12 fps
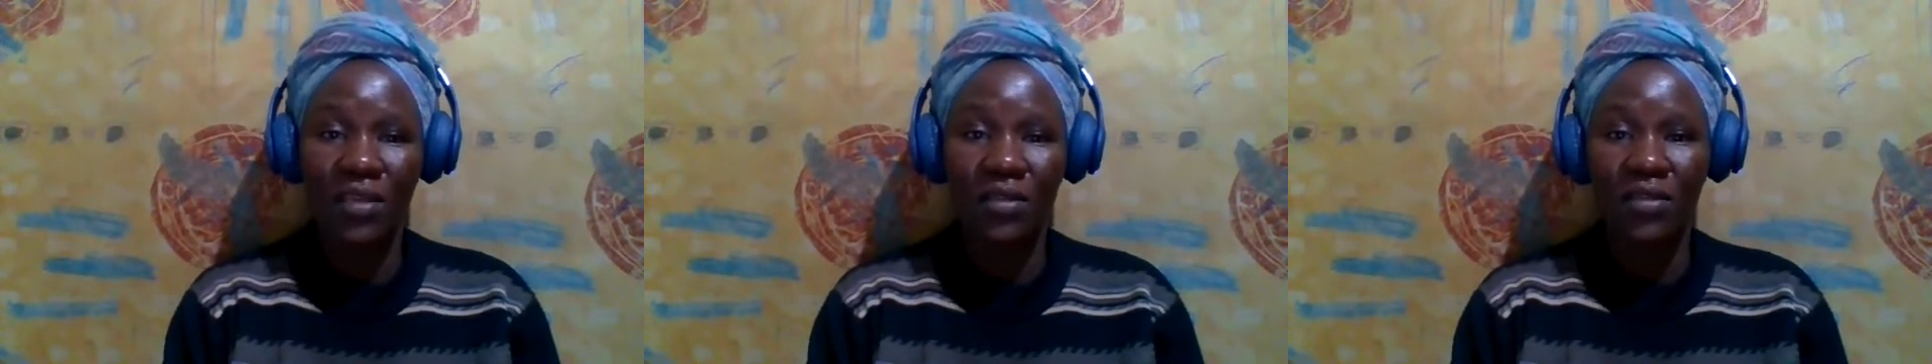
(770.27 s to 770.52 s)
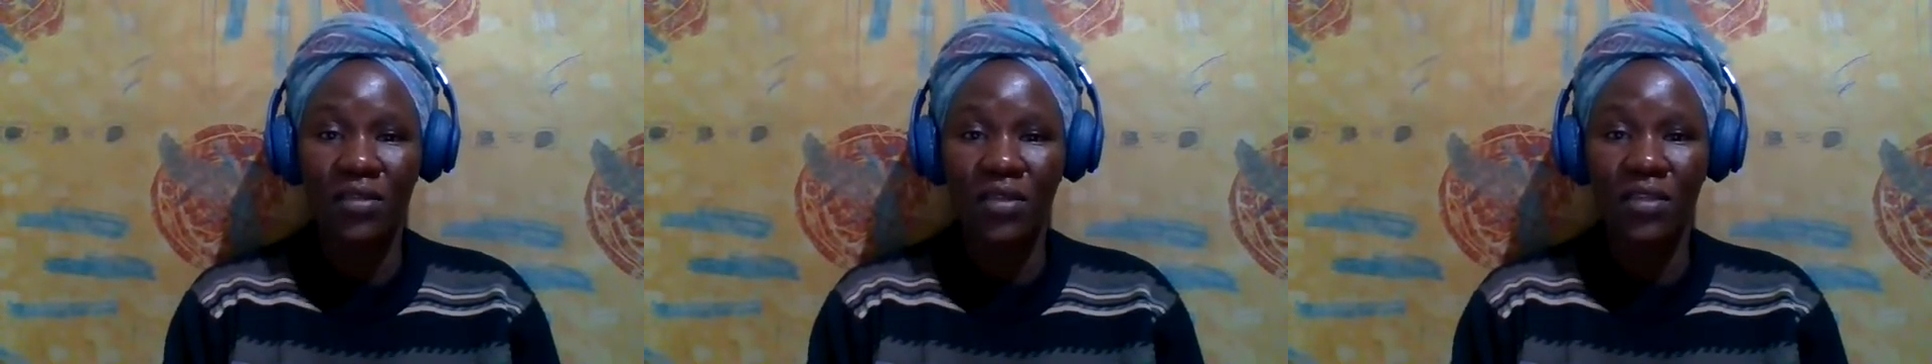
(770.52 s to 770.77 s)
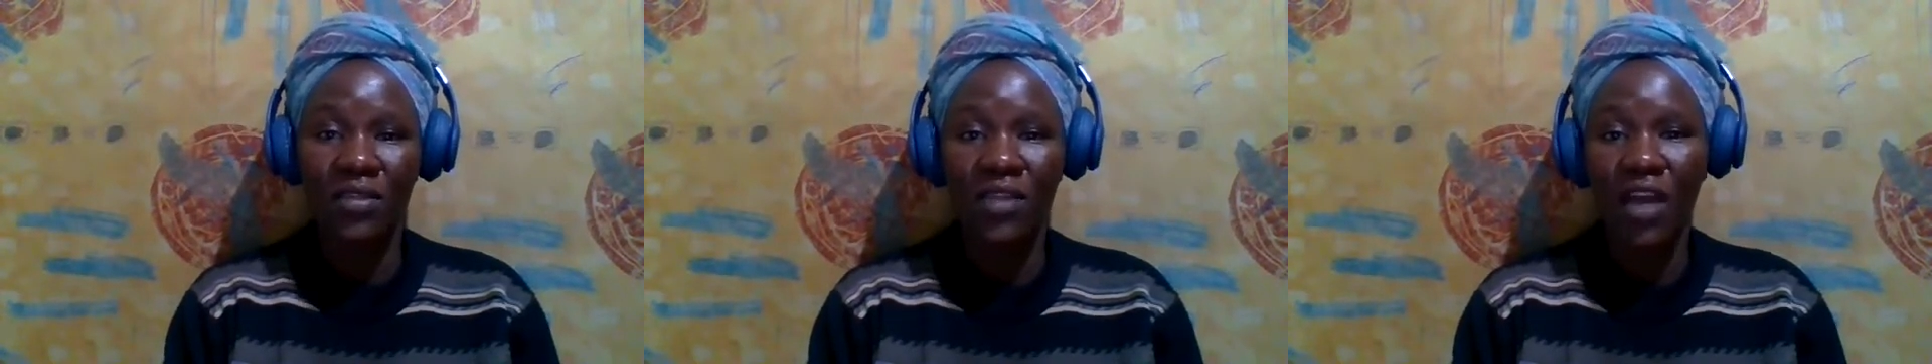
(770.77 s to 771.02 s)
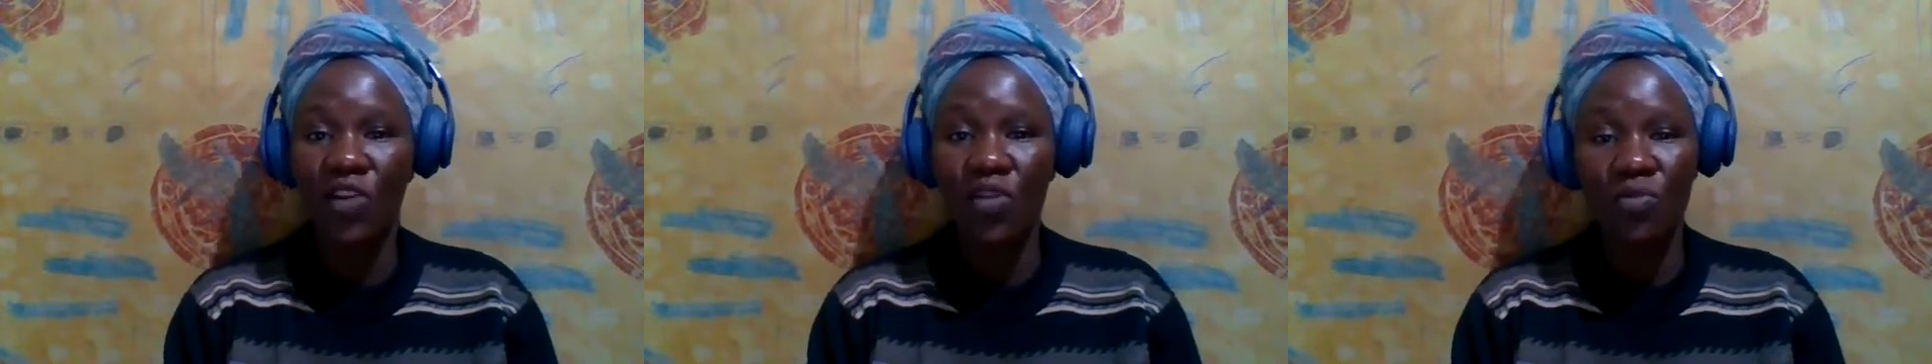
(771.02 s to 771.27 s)
and it's
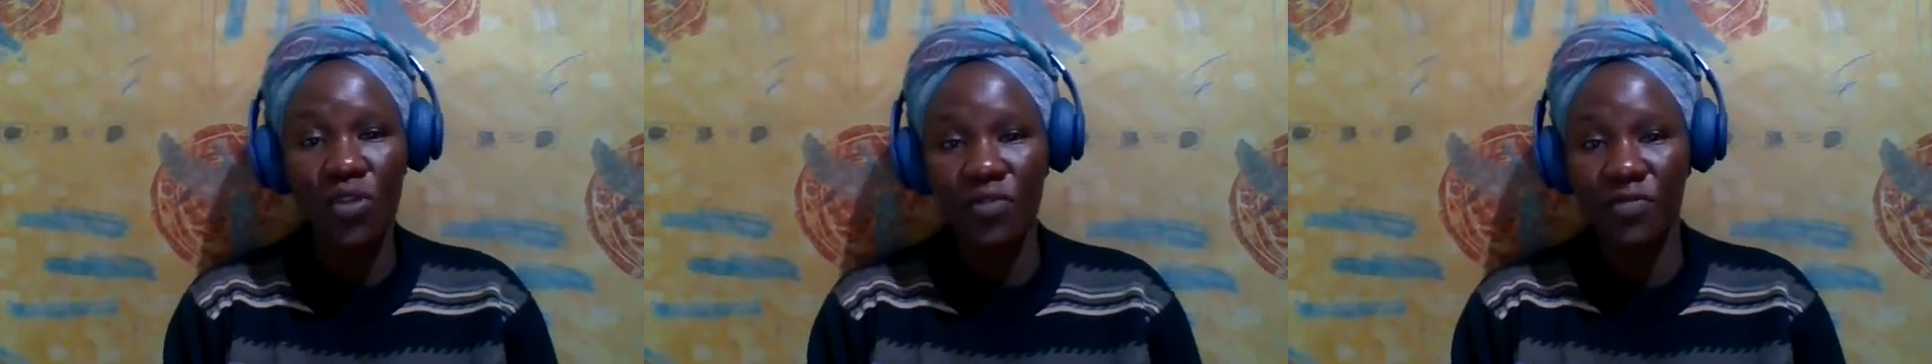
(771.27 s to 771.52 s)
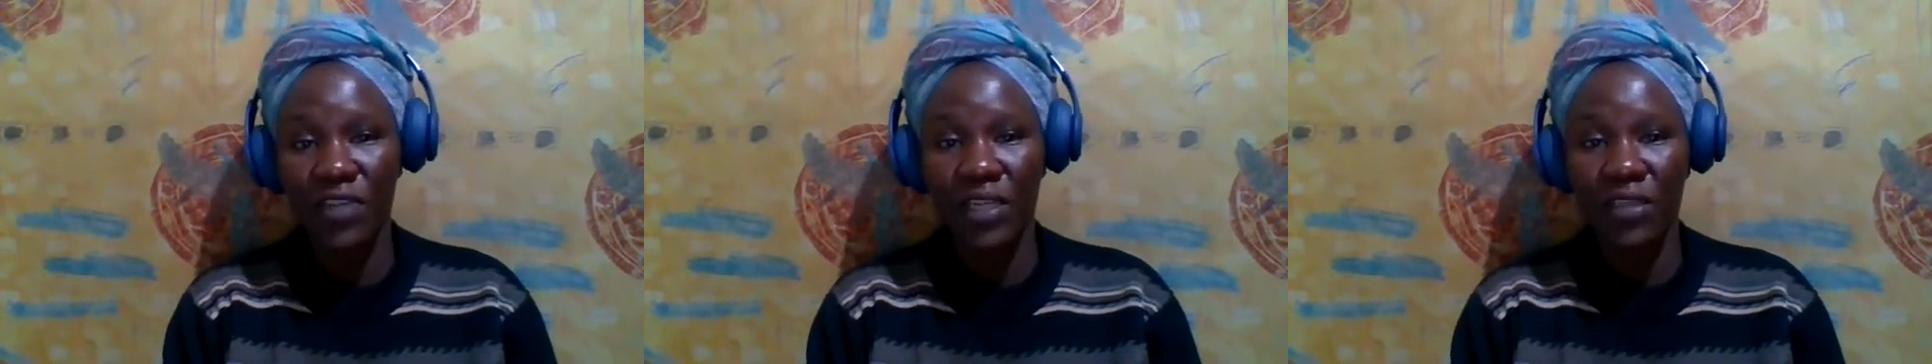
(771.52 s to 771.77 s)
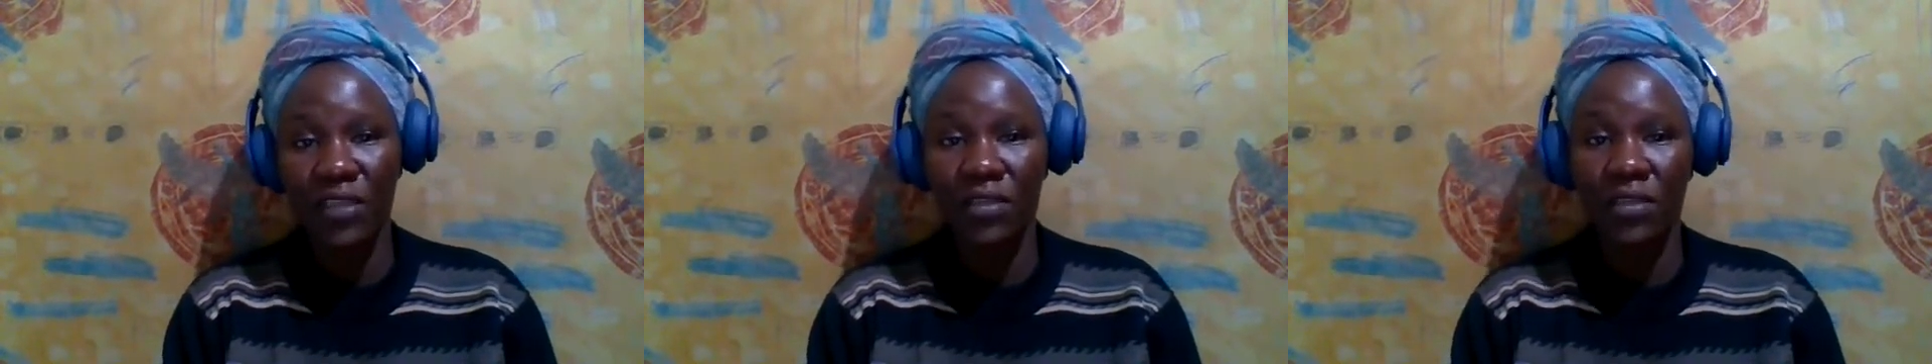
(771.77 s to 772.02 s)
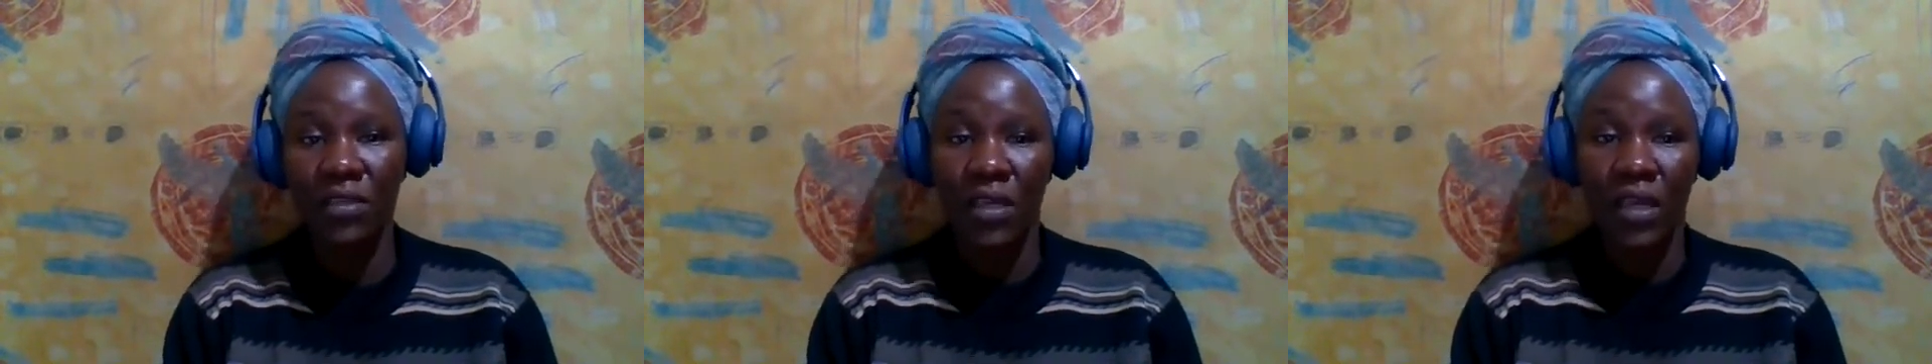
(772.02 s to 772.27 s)
a global
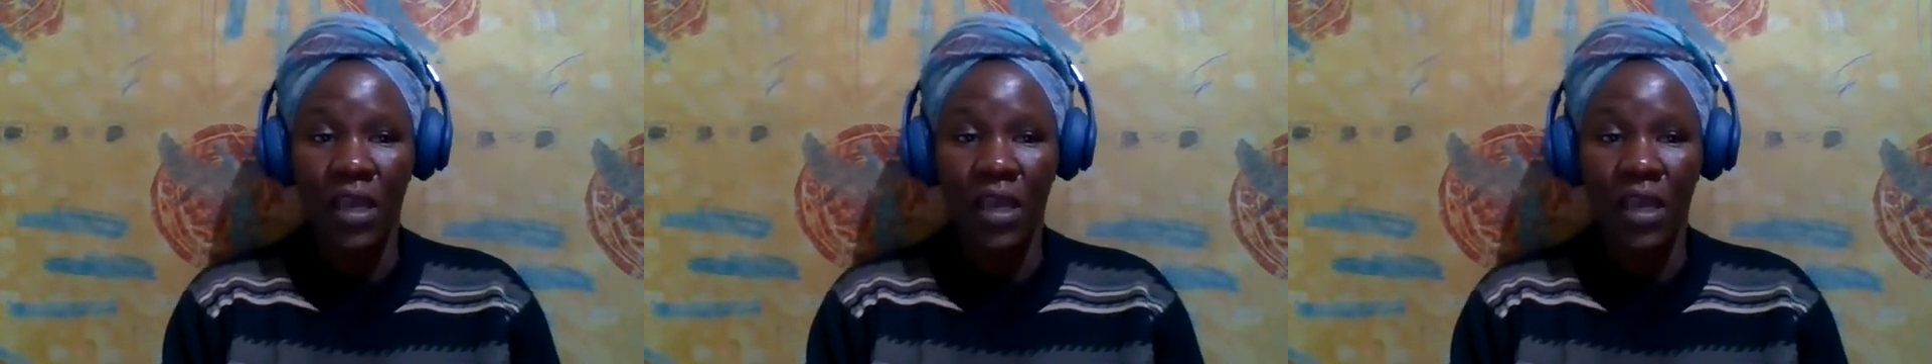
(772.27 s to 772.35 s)
village.